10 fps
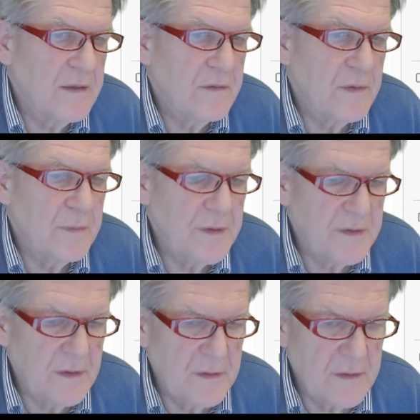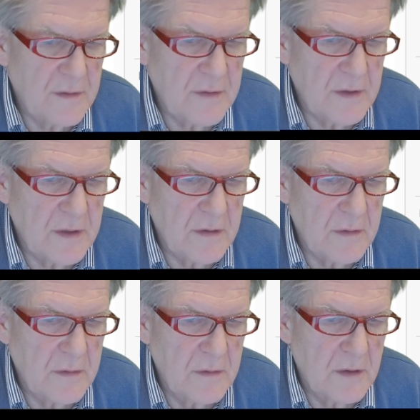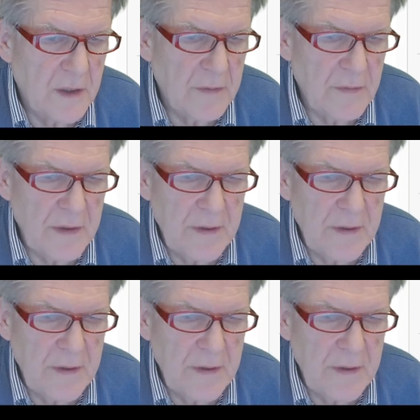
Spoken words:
VPCs, everything gone away.